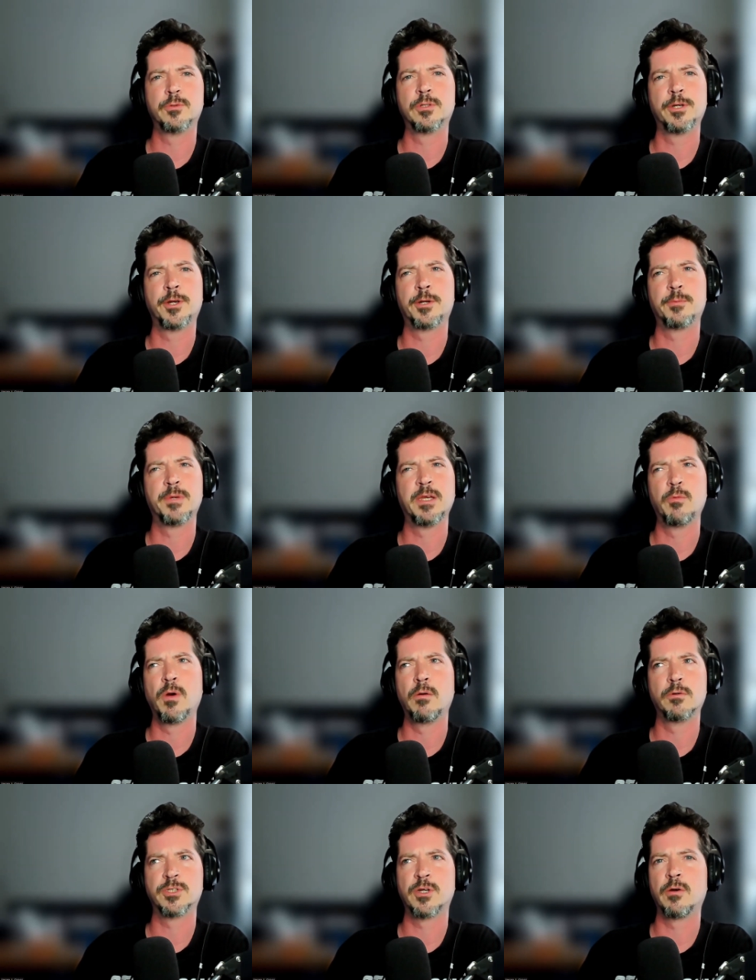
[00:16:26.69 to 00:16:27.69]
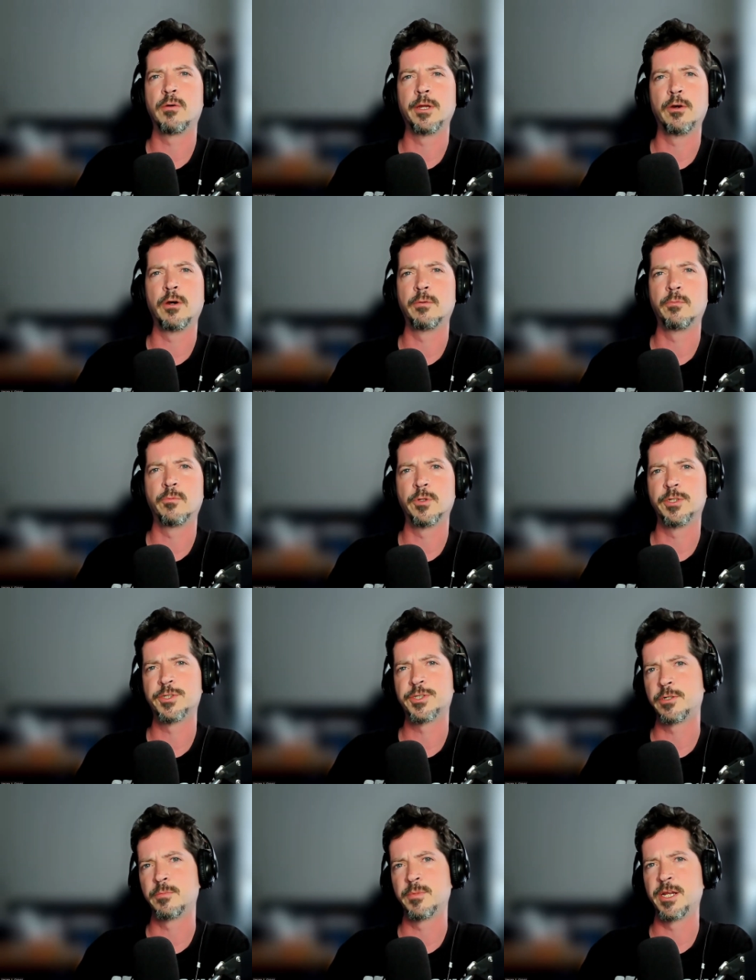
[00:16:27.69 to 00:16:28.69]
clear to me what was going on when the
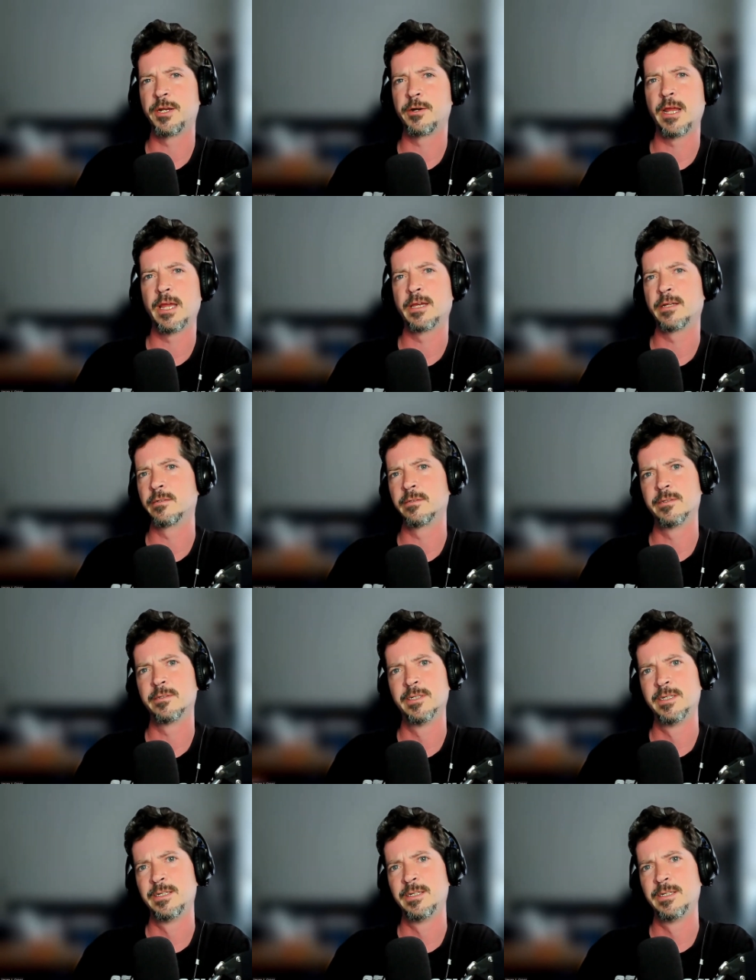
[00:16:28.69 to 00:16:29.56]
Terminator and